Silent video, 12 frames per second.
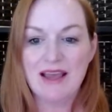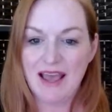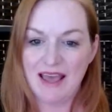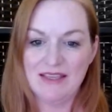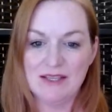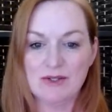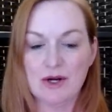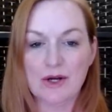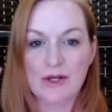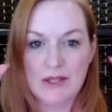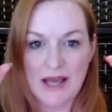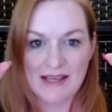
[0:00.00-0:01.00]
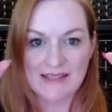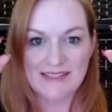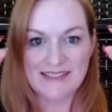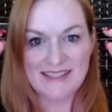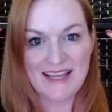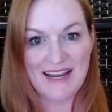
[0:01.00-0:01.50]
And these are
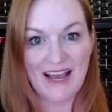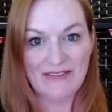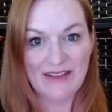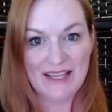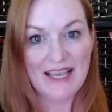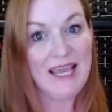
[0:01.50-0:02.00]
glasses that have like a